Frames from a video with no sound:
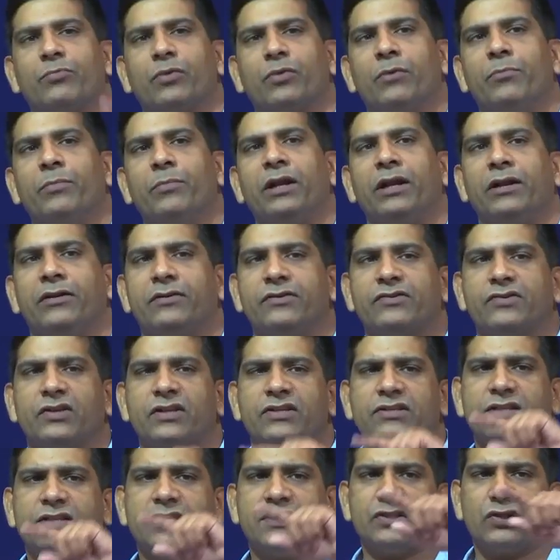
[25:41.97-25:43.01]
per minute. So
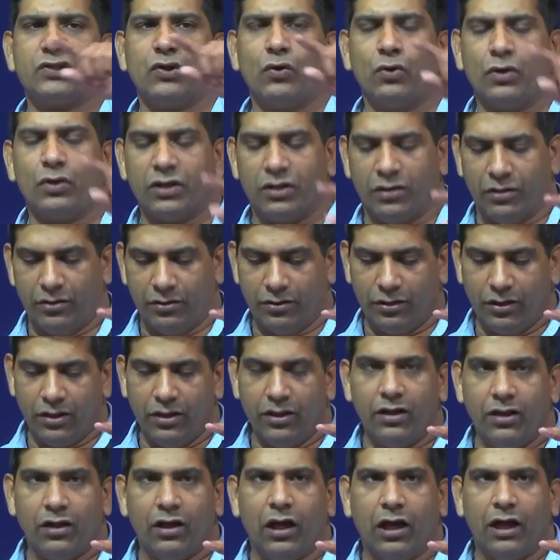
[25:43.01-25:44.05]
it's a slow turn.
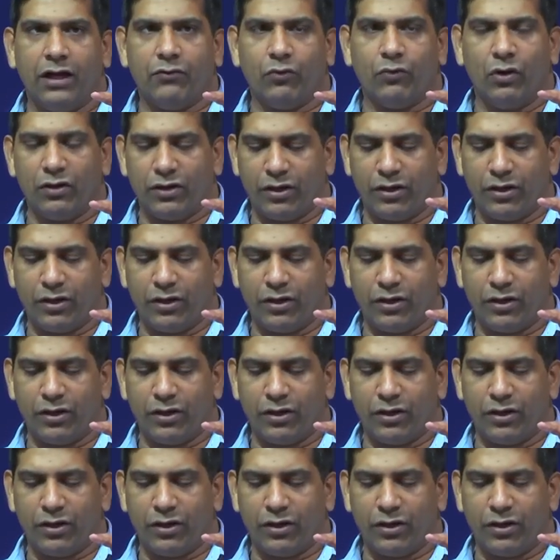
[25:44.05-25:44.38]
At 1